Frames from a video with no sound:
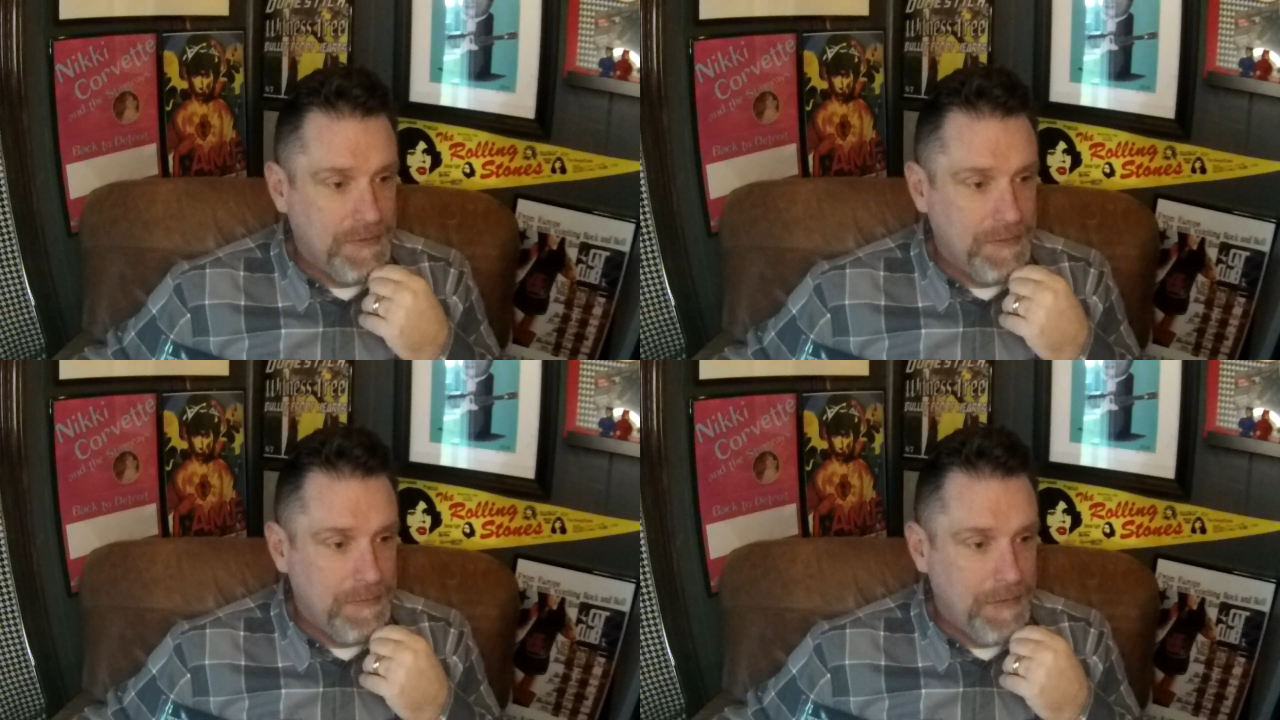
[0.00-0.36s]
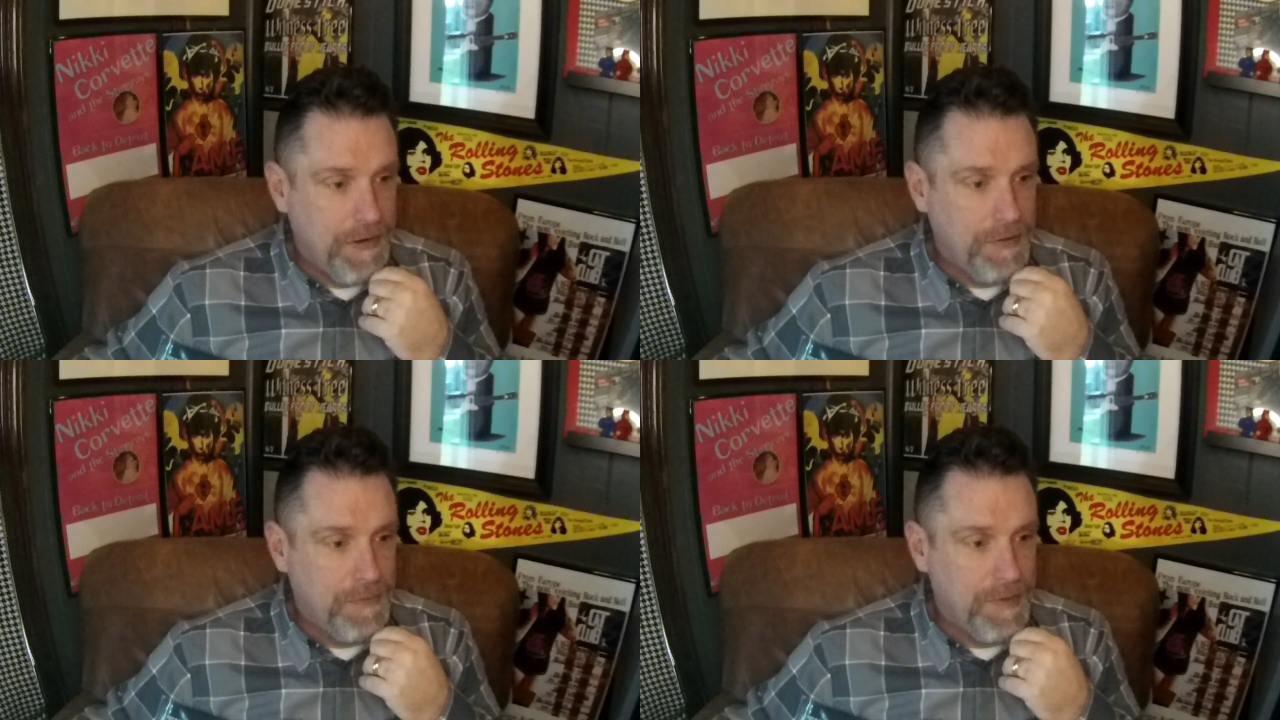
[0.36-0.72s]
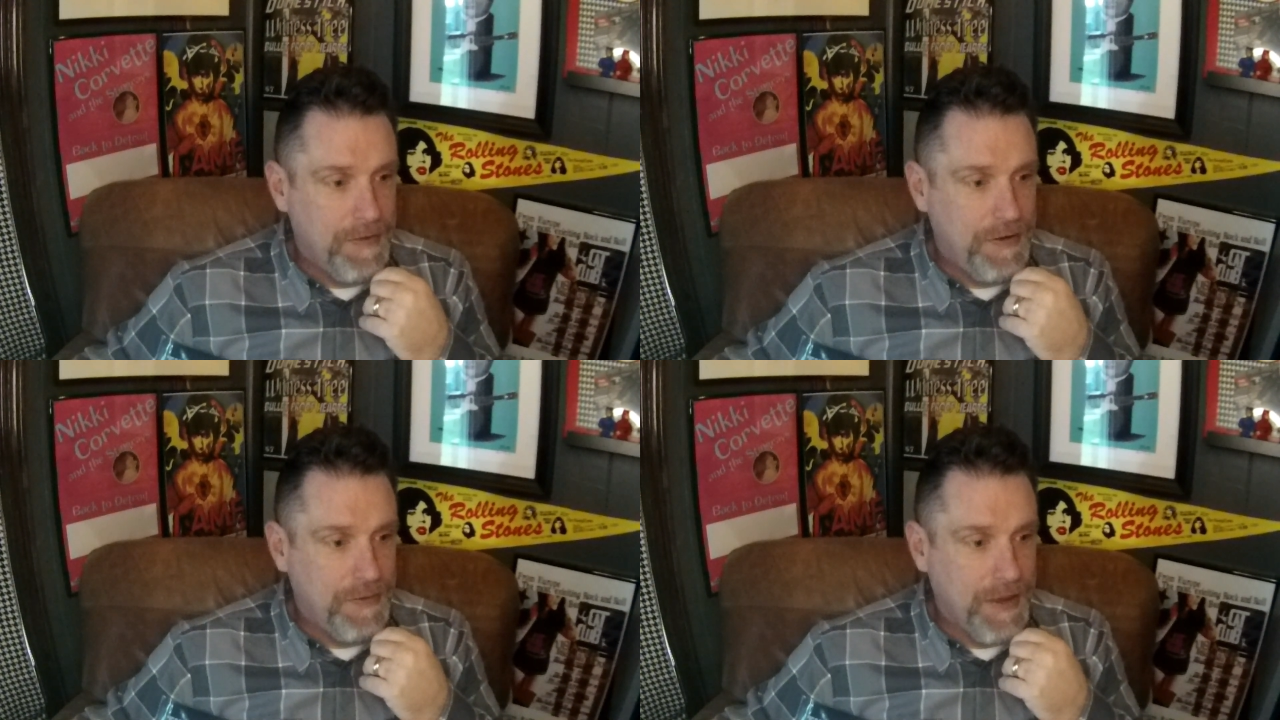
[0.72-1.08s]
uh, married
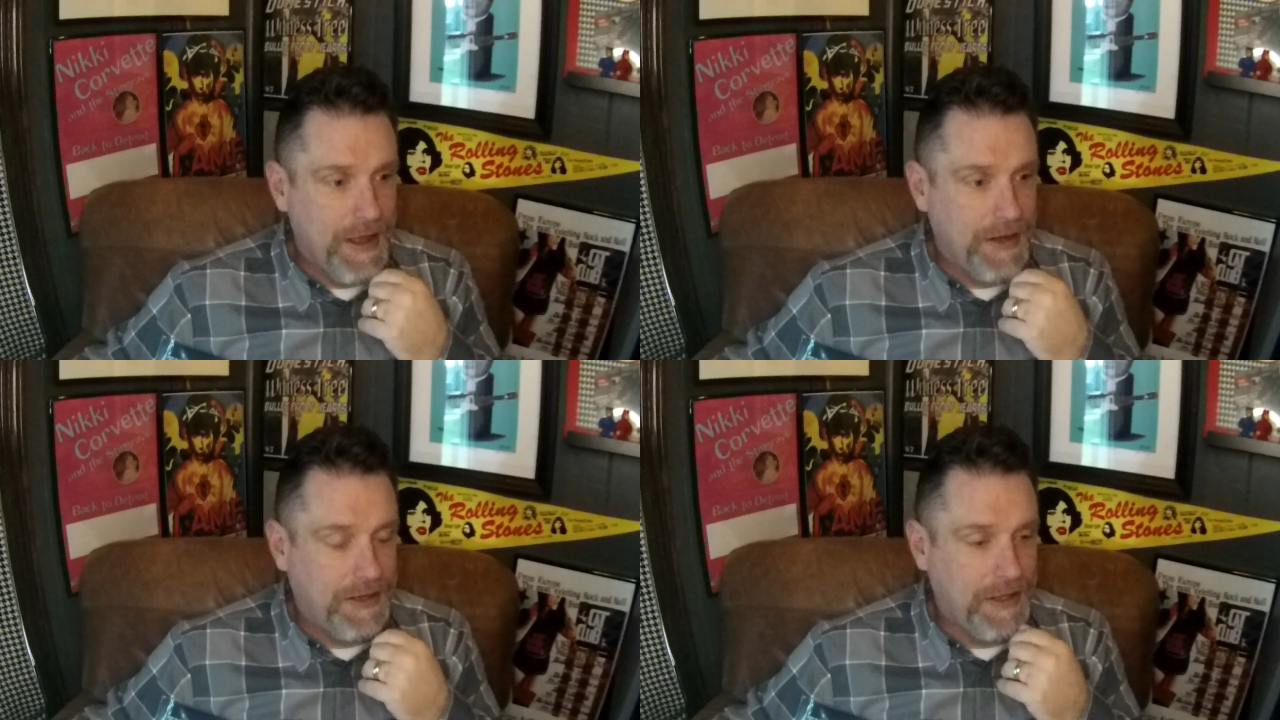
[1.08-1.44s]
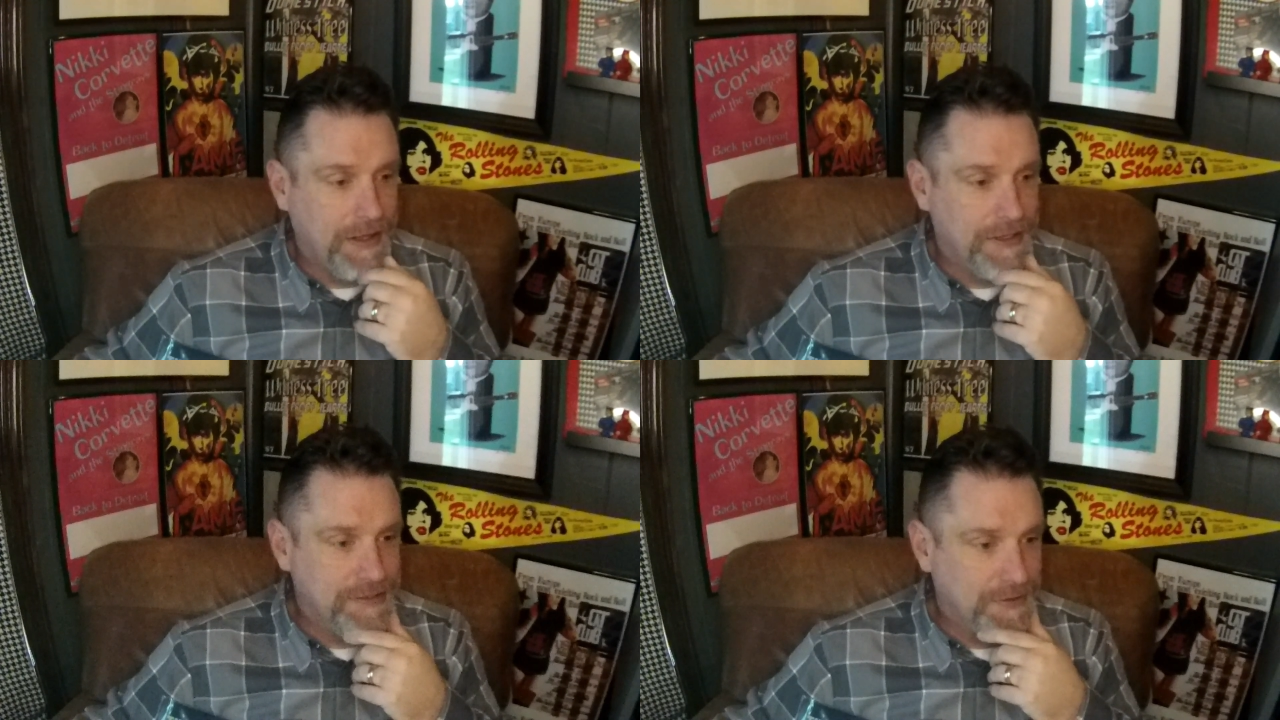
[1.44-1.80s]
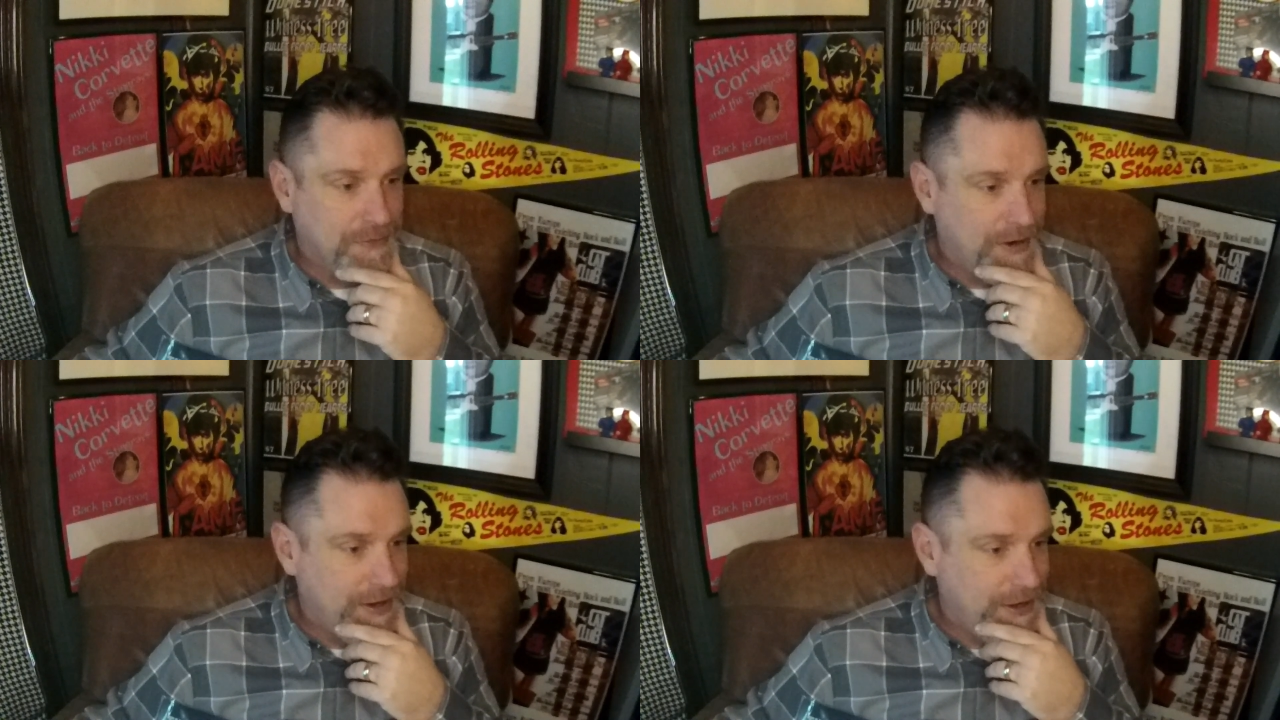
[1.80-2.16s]
women who had kids
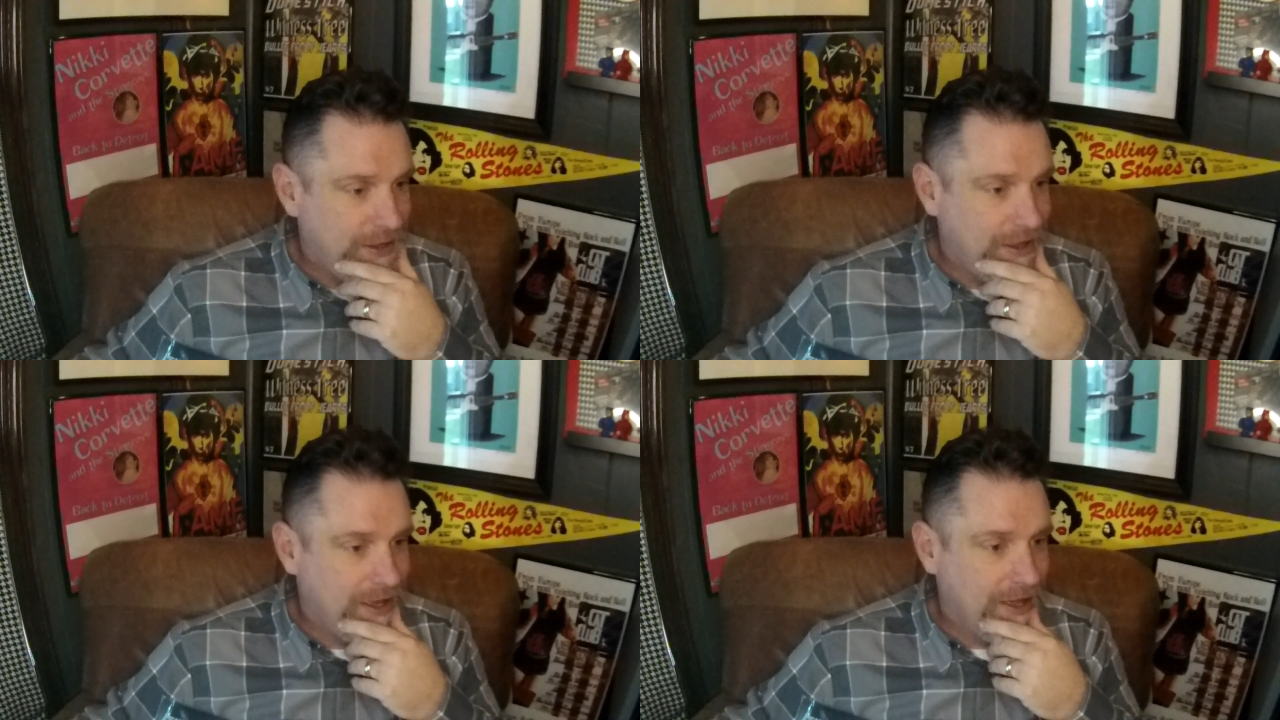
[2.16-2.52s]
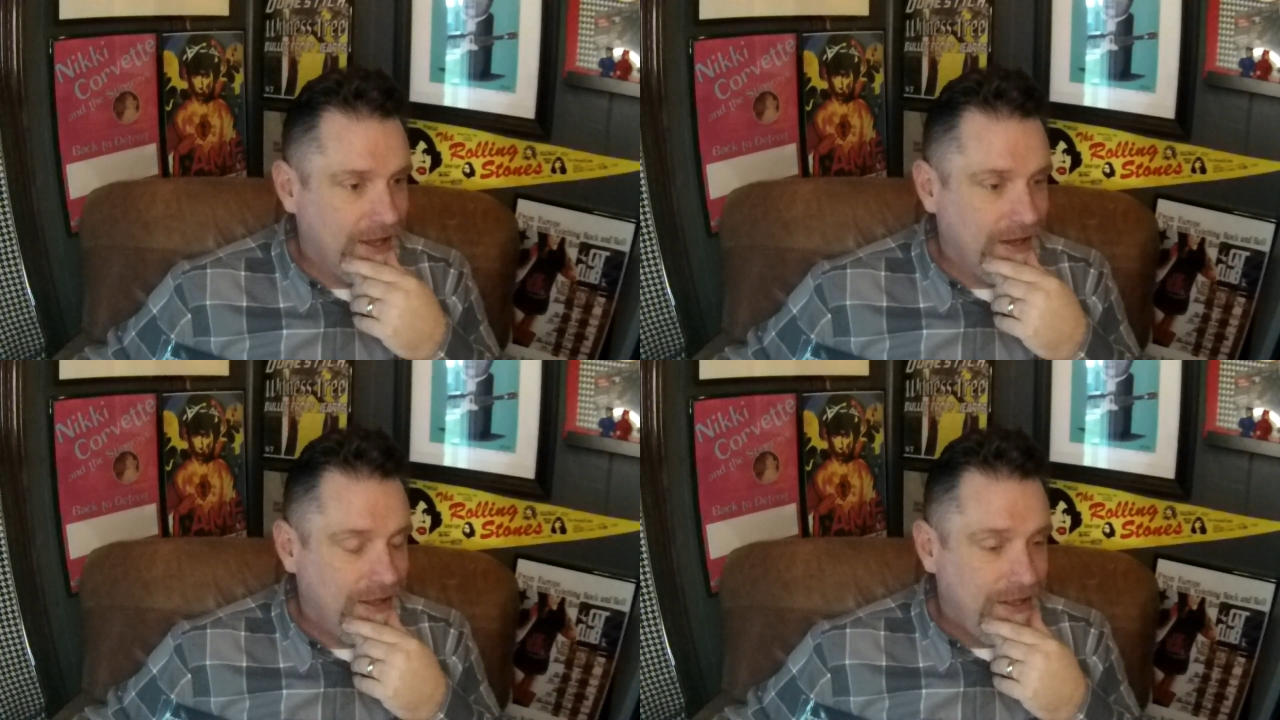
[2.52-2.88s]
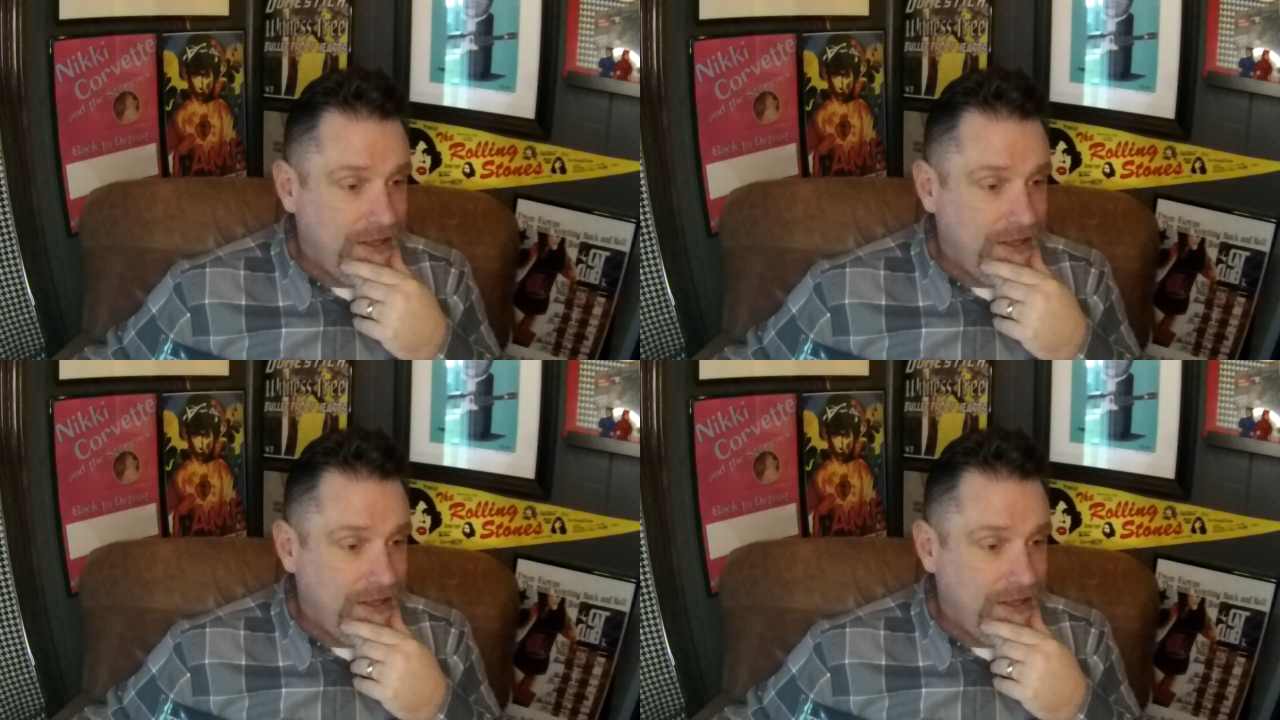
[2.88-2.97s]
already, and